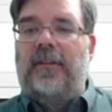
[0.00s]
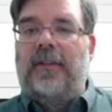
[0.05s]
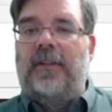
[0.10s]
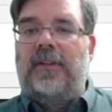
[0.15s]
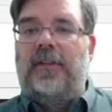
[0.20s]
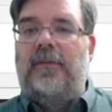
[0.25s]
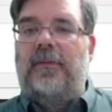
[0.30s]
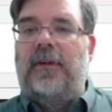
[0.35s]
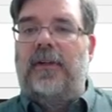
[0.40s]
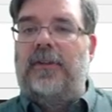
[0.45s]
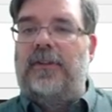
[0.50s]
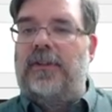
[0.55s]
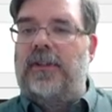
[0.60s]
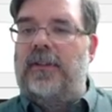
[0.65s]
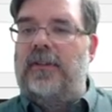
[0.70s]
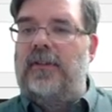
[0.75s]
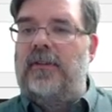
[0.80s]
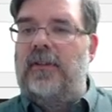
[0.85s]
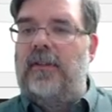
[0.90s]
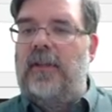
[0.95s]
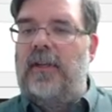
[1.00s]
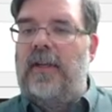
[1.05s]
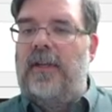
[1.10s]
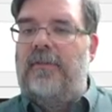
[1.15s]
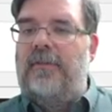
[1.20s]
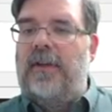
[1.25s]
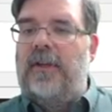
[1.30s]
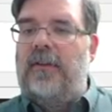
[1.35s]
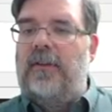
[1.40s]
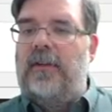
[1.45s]
this function,
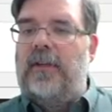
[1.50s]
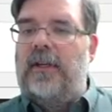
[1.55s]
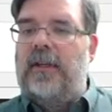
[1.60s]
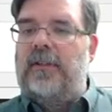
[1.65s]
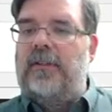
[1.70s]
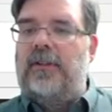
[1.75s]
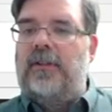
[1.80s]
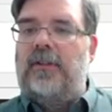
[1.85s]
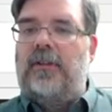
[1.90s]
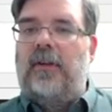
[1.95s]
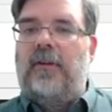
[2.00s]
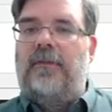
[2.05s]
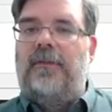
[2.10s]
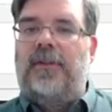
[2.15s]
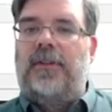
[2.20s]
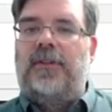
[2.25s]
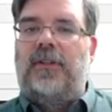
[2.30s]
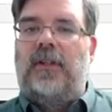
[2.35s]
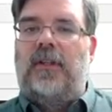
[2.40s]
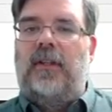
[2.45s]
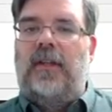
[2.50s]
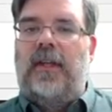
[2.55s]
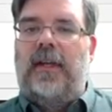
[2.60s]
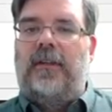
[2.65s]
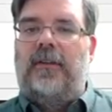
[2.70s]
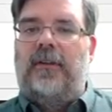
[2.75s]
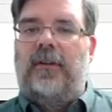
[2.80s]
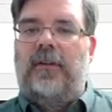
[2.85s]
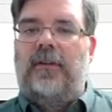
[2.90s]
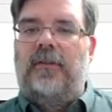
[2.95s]
if I look at Starfish
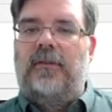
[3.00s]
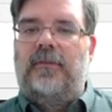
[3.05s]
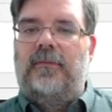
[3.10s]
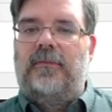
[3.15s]
Collector,